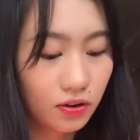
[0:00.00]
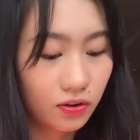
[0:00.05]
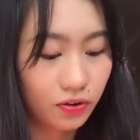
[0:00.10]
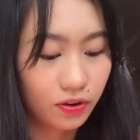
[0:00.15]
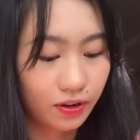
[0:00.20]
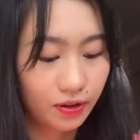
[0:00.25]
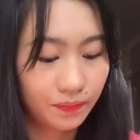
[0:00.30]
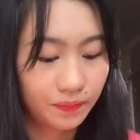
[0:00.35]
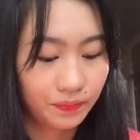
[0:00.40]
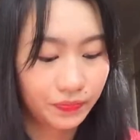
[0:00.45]

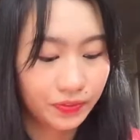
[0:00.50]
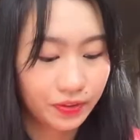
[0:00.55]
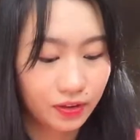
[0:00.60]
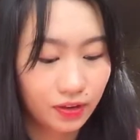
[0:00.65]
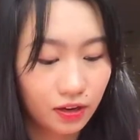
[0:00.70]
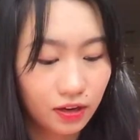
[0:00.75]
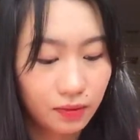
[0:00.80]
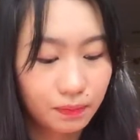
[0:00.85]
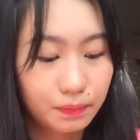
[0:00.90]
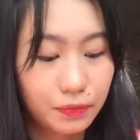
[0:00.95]
Okay.
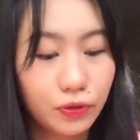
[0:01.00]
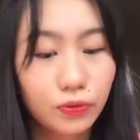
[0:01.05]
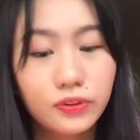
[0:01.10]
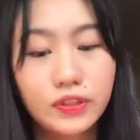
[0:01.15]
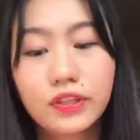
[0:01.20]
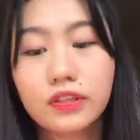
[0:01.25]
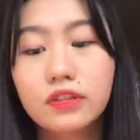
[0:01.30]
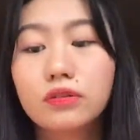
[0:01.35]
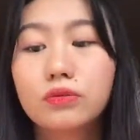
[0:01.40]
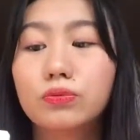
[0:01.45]

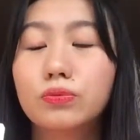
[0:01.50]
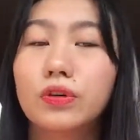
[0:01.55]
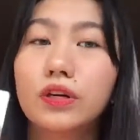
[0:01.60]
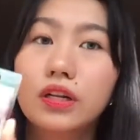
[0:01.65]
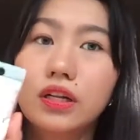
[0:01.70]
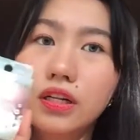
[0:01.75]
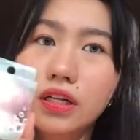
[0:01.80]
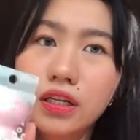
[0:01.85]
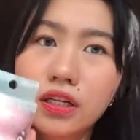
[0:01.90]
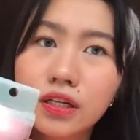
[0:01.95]
Beauty
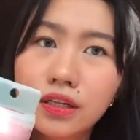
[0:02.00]
tool.